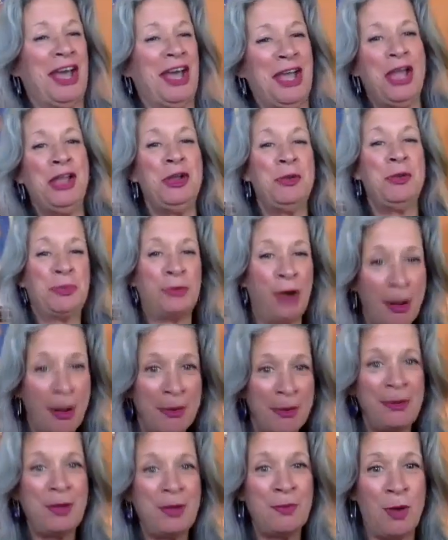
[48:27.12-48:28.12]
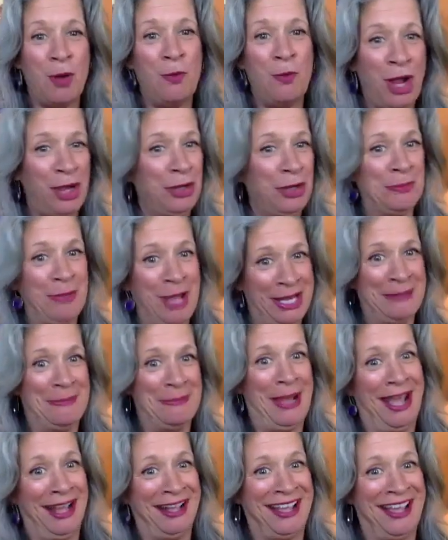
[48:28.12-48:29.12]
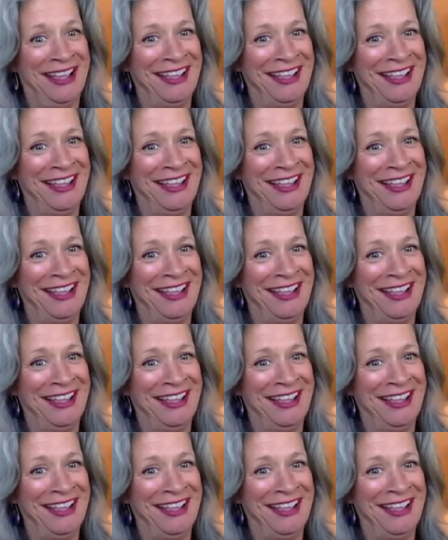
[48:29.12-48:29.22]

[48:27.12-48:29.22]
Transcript: You probably won't want your money back.